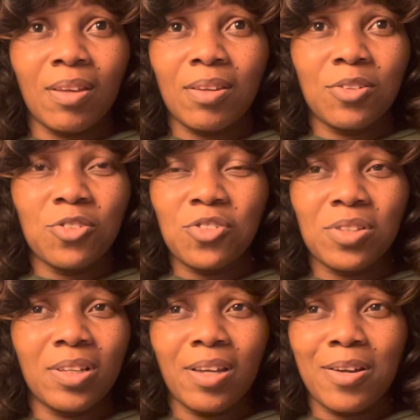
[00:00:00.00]

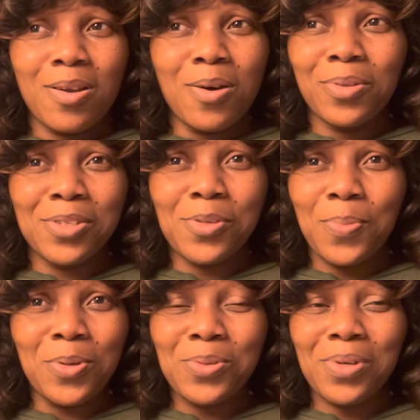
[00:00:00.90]
usually I know they're
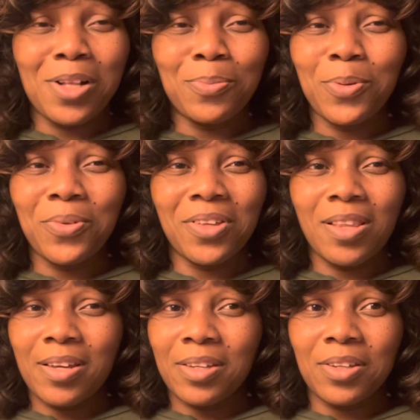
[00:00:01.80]
supposed to help you with
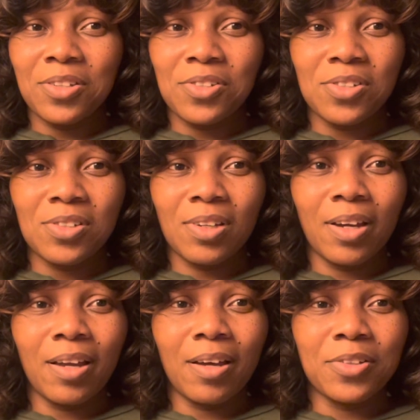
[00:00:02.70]
your luggage.
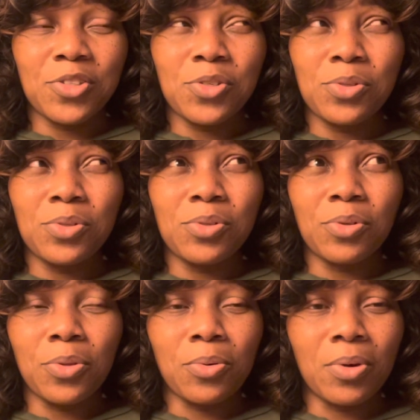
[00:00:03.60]
I had
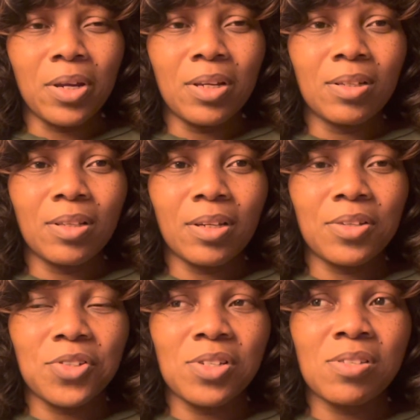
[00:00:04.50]
2 or 3
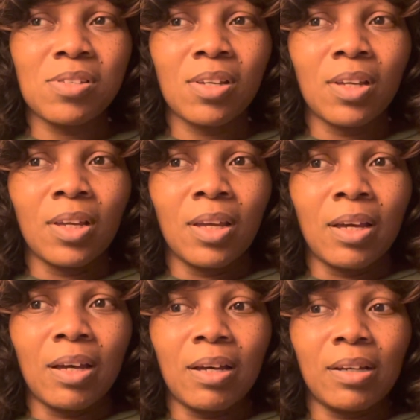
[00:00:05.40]
luggages,
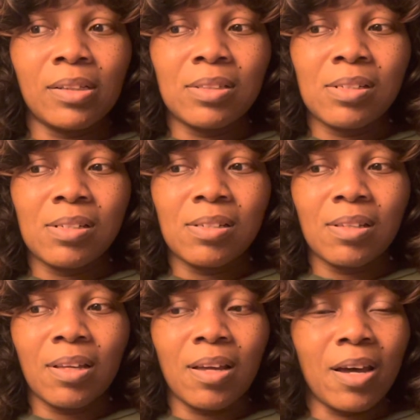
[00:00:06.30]
and
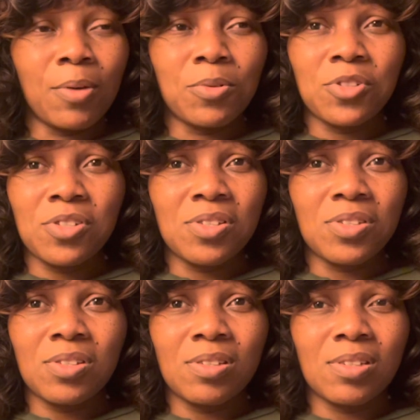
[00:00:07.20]
the guy was
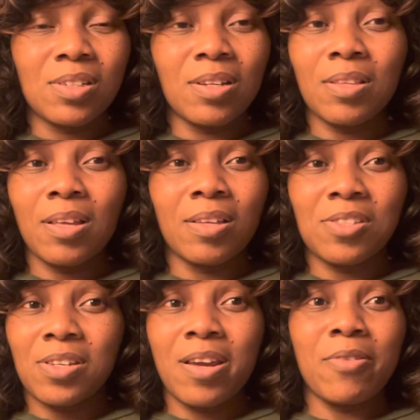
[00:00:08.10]
just sitting there
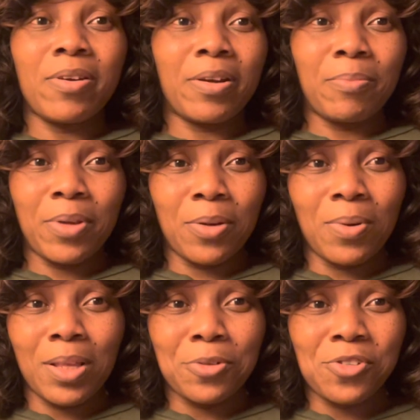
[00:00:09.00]
staring at me
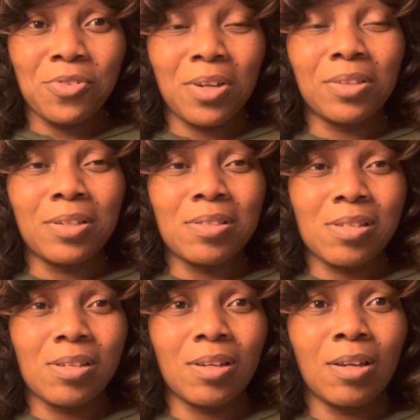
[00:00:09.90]
while I was struggling
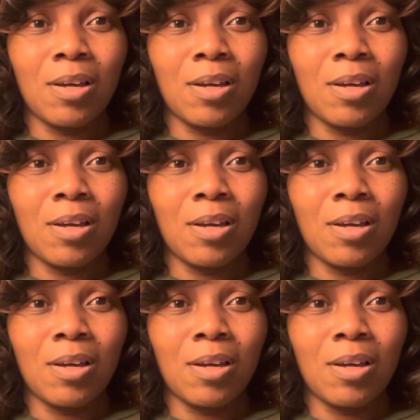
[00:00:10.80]
to